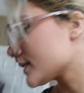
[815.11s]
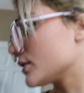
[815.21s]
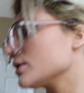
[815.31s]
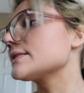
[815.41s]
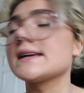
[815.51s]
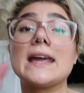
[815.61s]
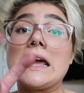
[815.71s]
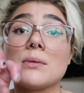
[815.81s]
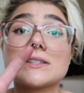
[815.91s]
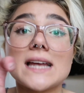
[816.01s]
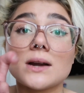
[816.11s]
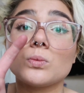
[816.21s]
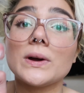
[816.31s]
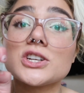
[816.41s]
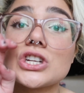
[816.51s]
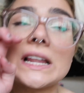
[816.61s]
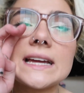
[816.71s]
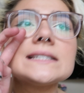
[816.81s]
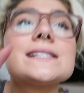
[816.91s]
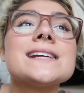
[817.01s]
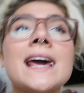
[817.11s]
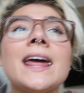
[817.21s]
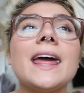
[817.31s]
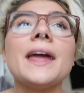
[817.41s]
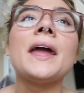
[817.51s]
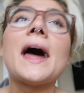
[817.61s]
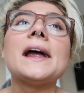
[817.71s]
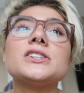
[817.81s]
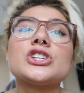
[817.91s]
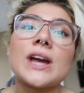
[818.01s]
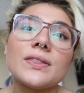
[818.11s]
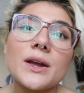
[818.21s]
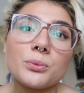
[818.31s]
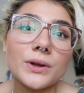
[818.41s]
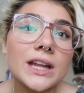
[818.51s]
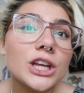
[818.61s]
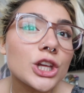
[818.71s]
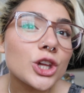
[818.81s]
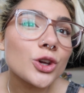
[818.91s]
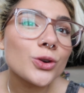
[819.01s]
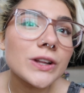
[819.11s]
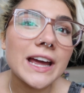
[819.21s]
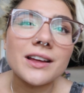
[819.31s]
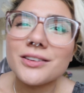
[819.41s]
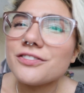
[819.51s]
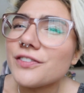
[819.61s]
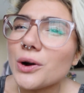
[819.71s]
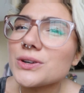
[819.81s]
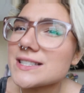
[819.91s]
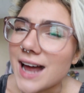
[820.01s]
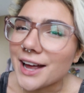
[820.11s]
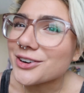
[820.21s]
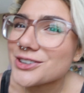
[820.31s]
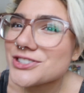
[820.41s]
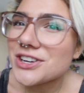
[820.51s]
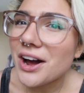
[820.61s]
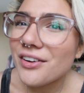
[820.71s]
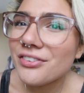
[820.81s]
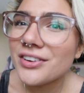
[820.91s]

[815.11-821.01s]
girl's like Amazon wish list and she had like really cute like faux designer stuff.